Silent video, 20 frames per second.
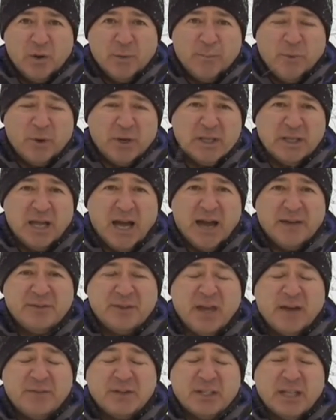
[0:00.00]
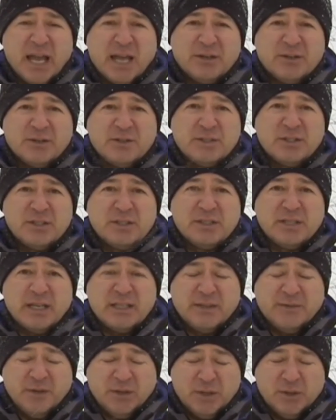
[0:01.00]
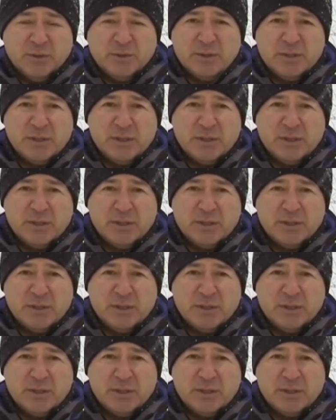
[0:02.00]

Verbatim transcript: Reporting live, Kevin Landers, 10TV News.